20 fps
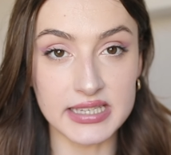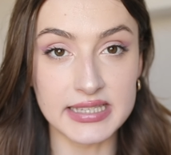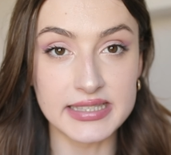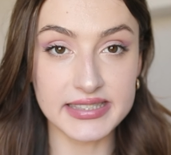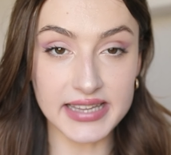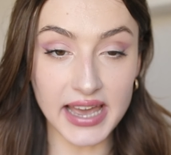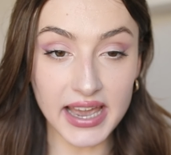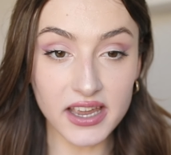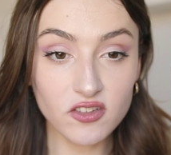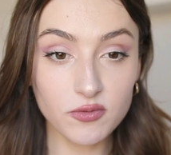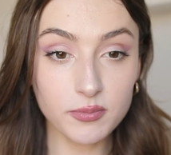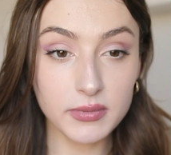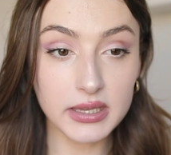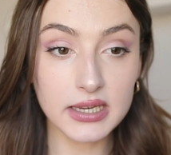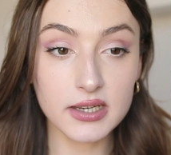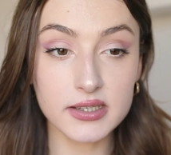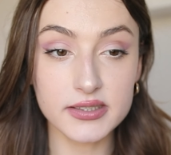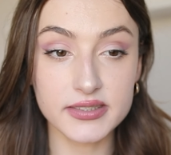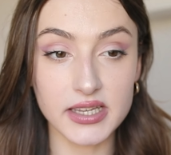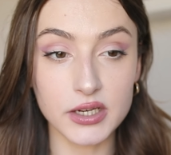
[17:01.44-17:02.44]
inside of me,
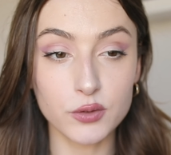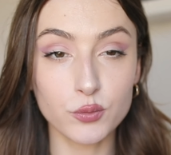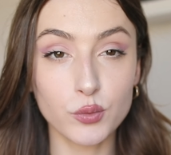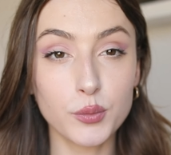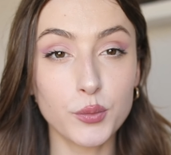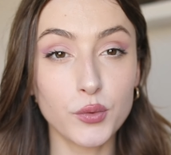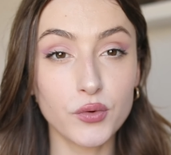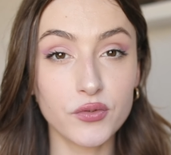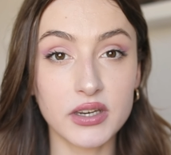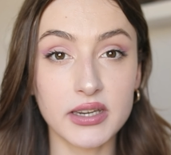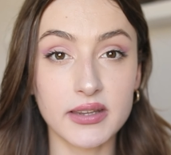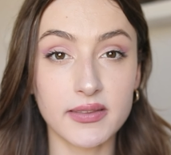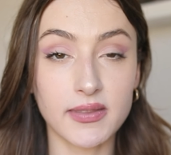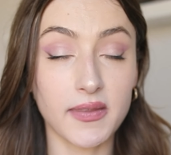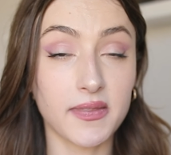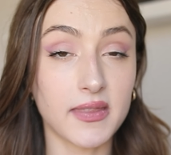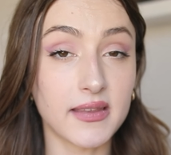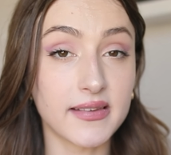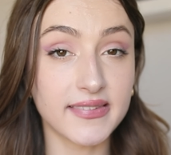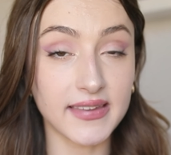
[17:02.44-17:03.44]
because they removed it
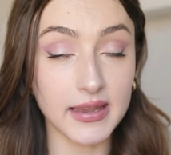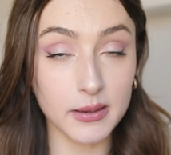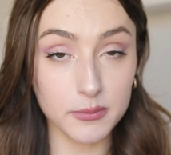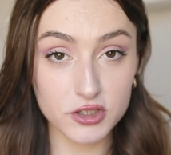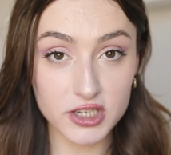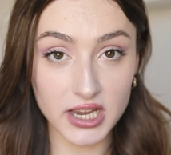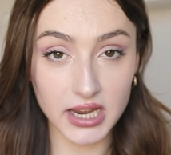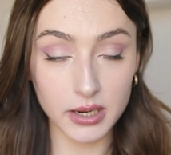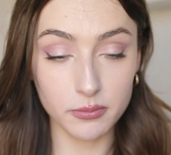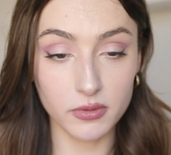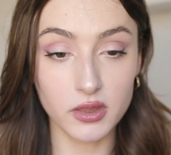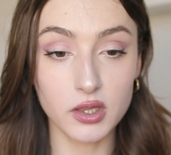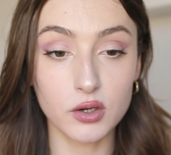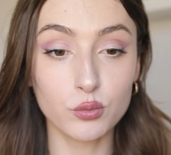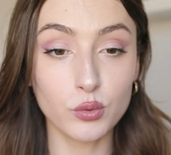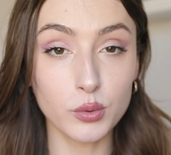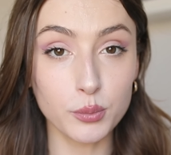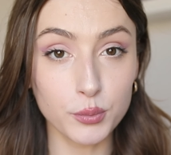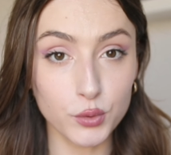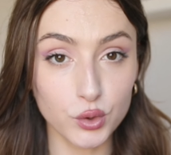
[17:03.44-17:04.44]
at the same time they
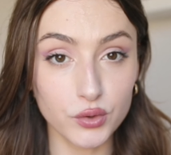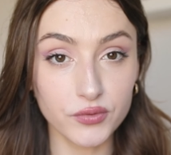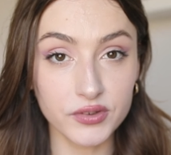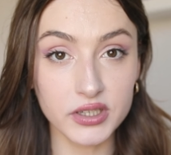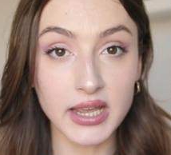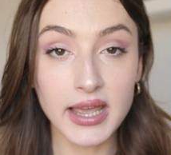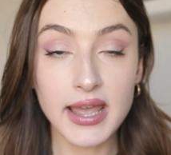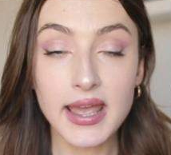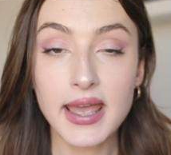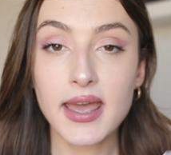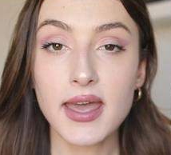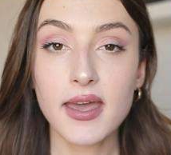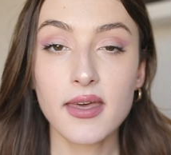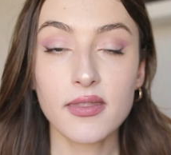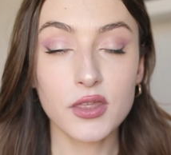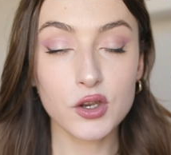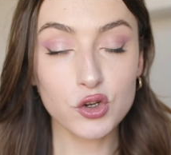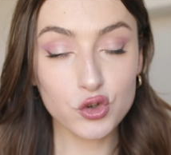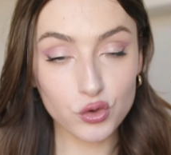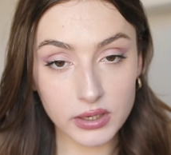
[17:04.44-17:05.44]
removed
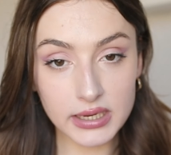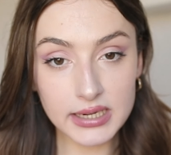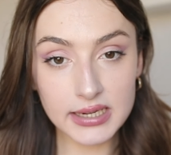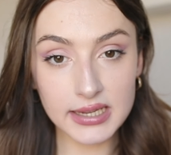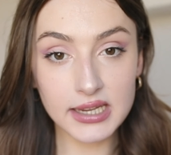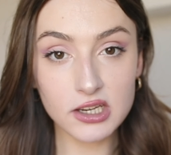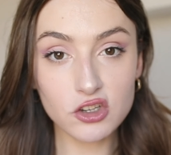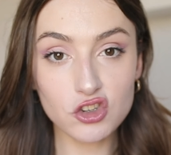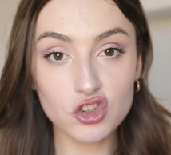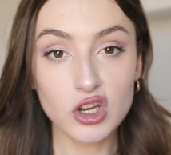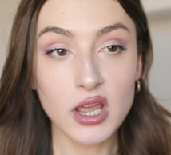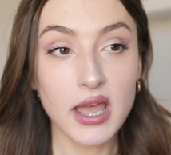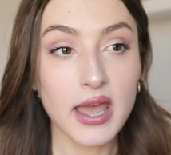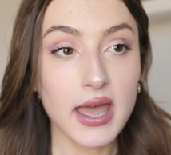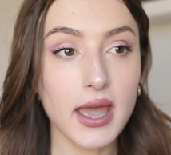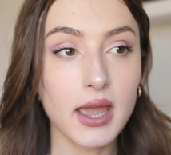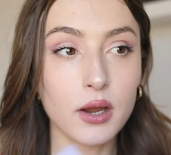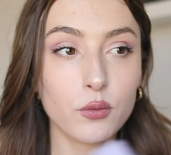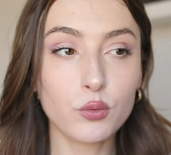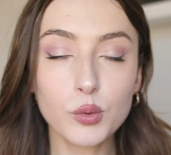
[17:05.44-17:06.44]
the drainage.
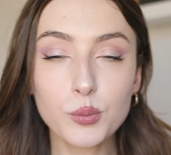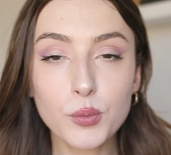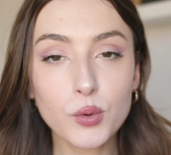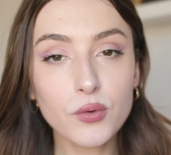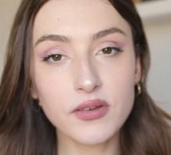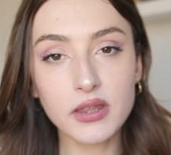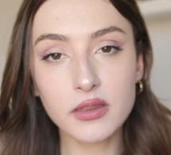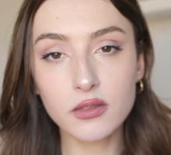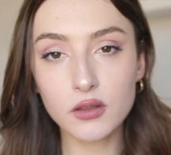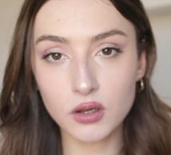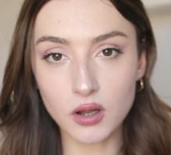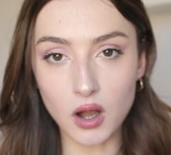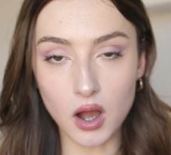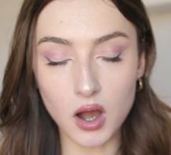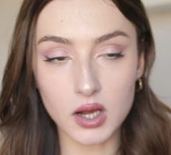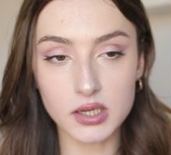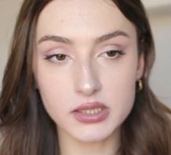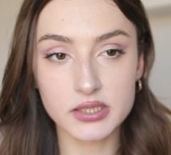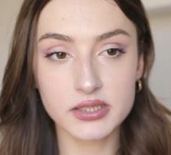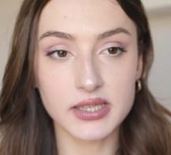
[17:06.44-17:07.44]
And removing the
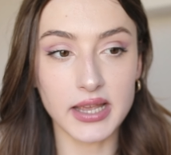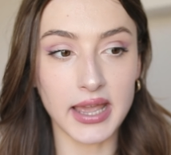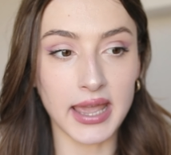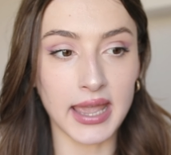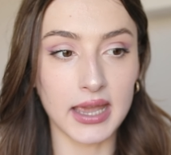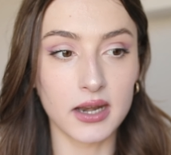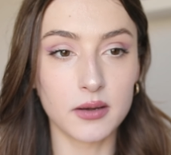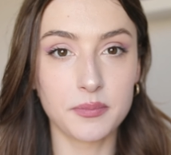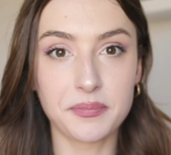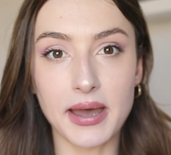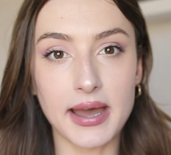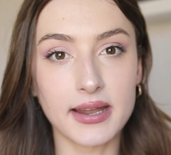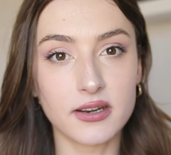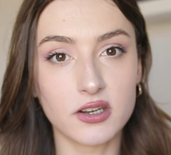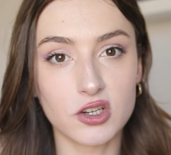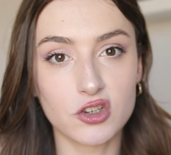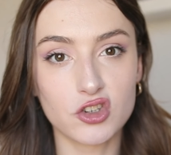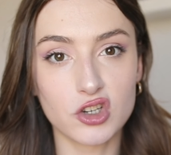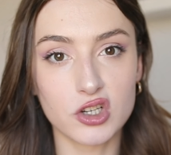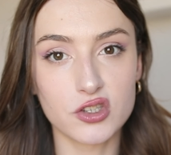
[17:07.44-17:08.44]
gauze and
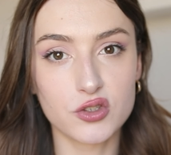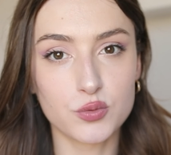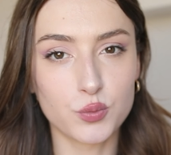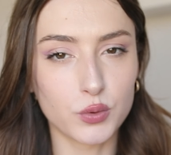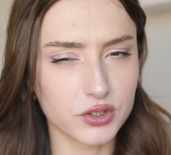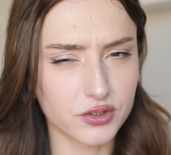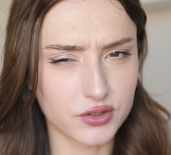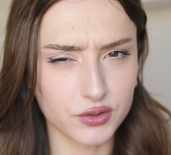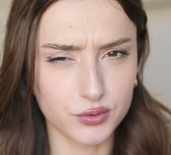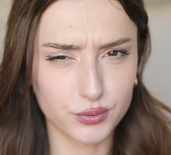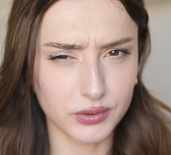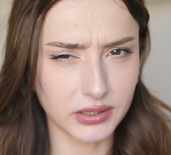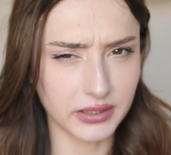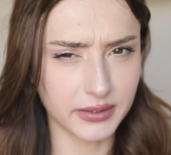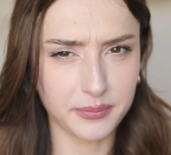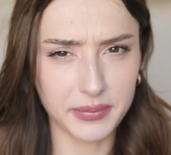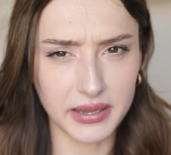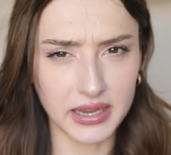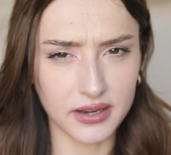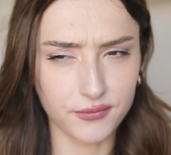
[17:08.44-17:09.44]
bandages wasn't
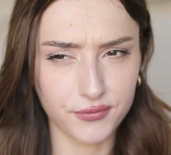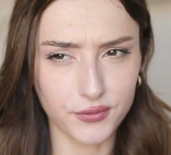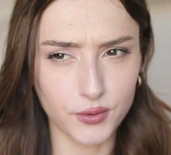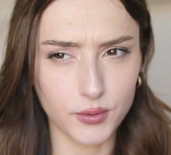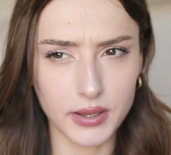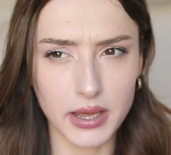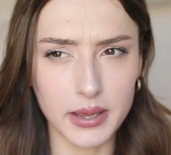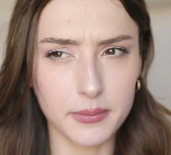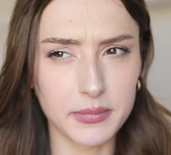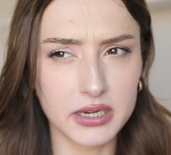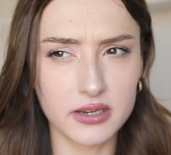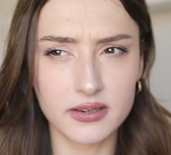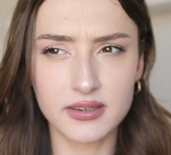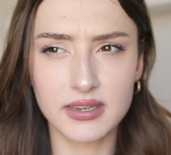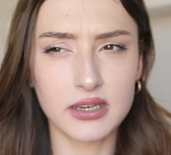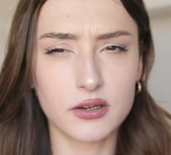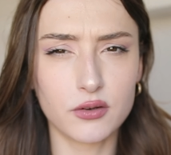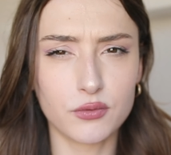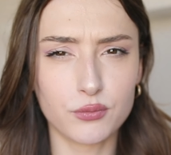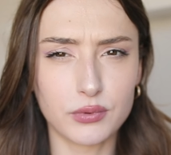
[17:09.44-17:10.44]
really painful. I mean,
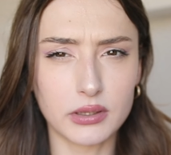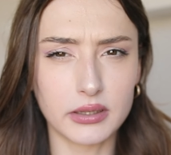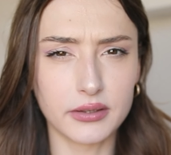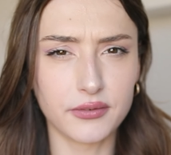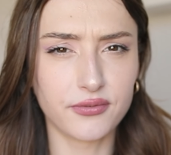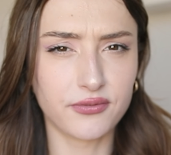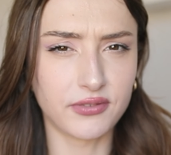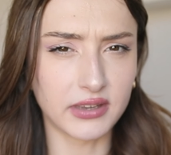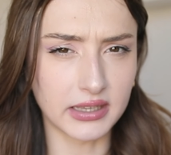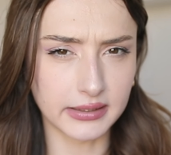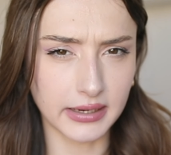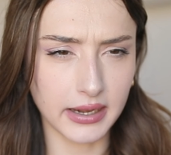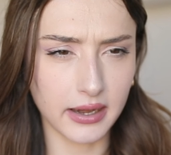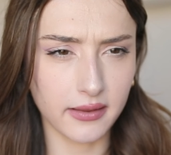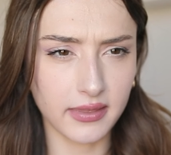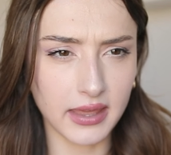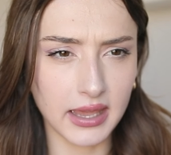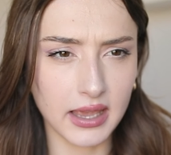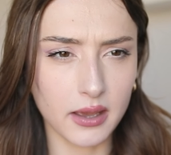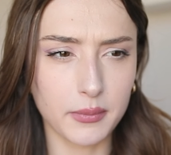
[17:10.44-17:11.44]
didn't really feel
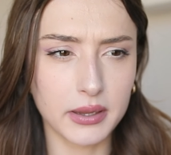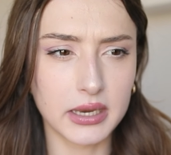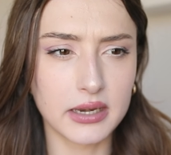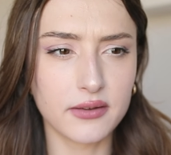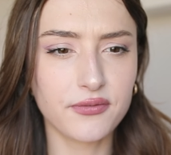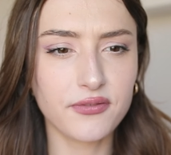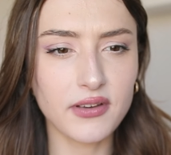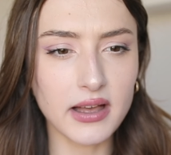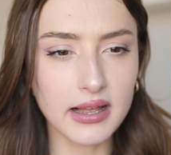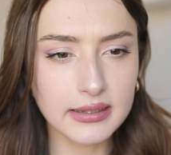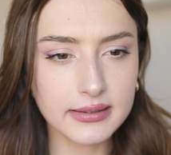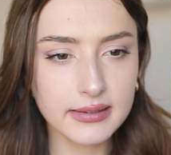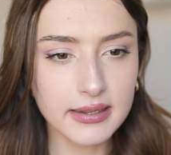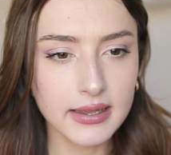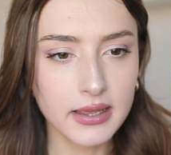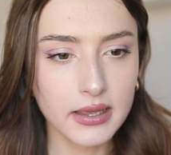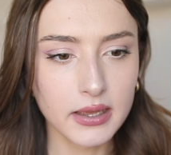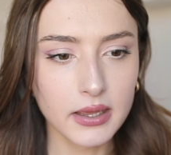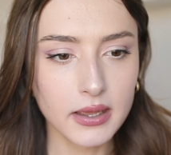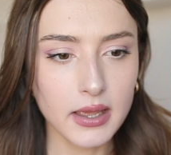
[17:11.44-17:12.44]
anything. I mean,
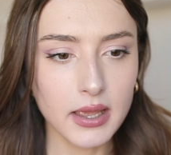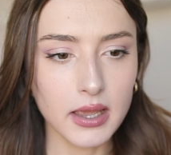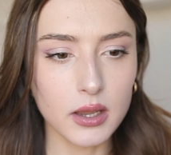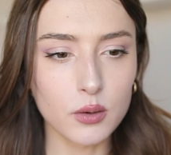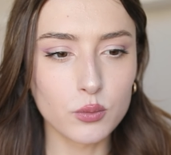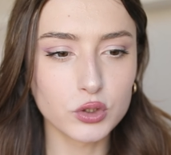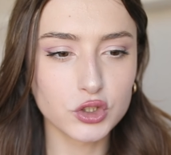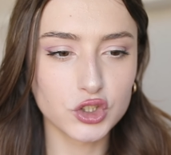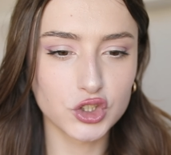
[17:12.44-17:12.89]
it